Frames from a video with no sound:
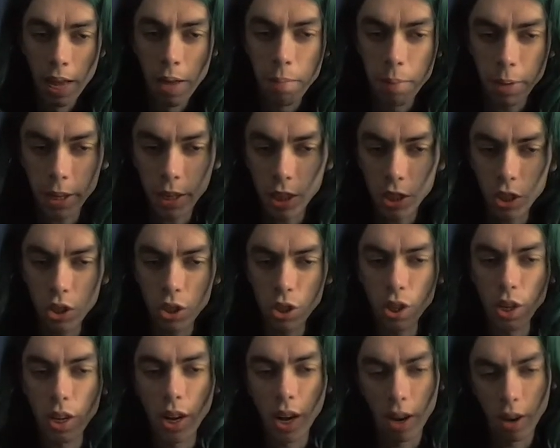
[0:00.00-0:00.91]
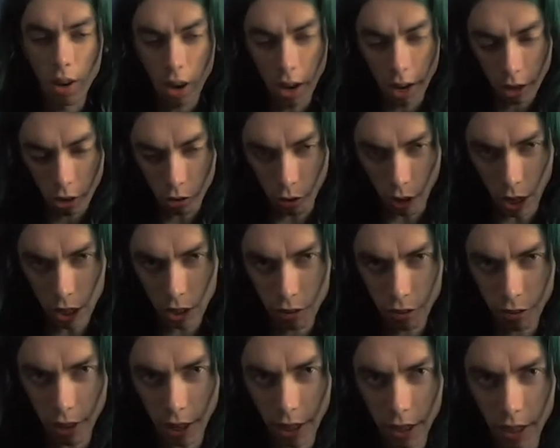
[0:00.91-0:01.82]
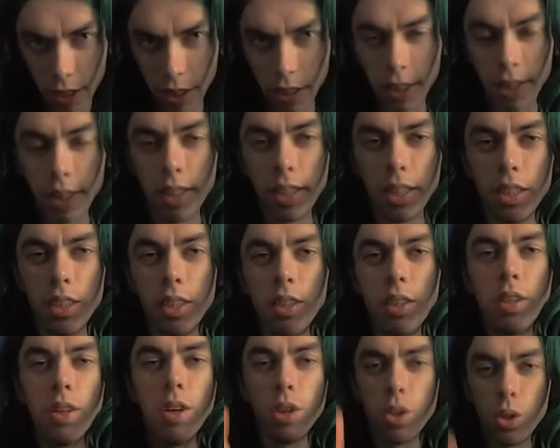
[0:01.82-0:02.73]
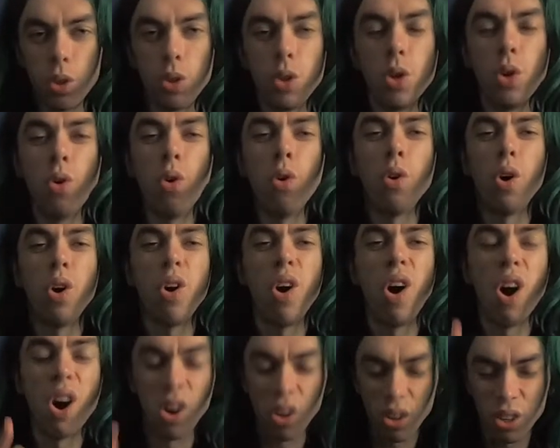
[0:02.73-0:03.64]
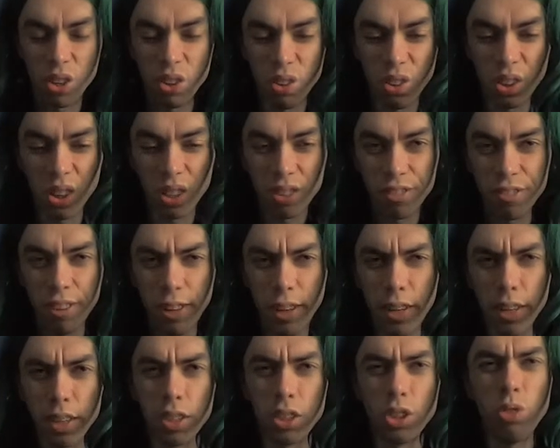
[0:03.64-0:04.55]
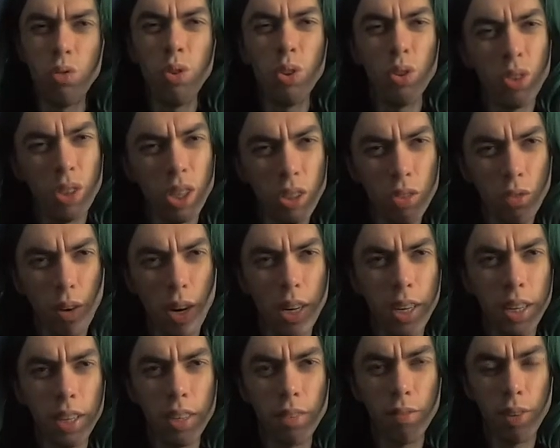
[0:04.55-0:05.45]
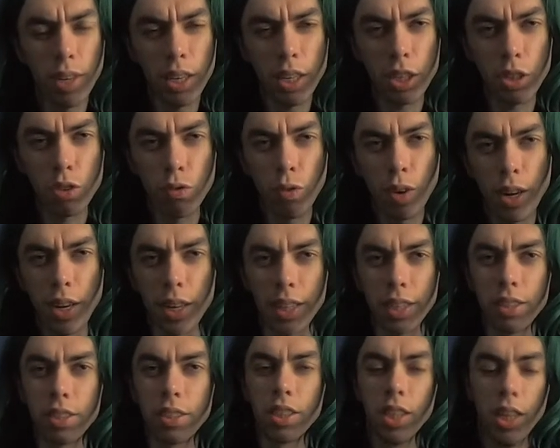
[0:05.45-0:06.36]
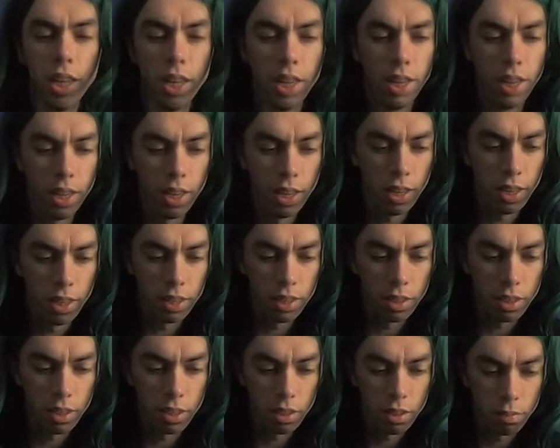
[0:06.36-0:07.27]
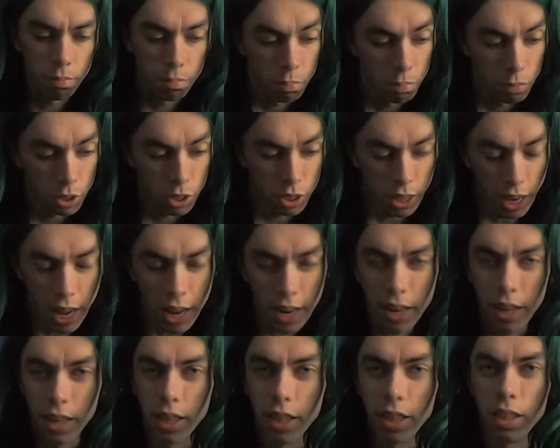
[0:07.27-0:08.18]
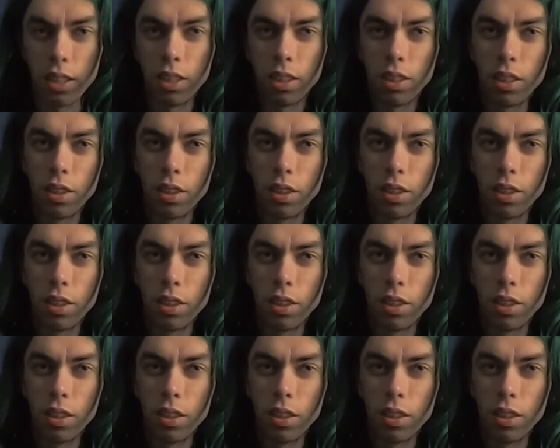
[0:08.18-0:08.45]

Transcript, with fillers: Because, quite frankly, you, all you non-vegans will not win this fight. Sadly.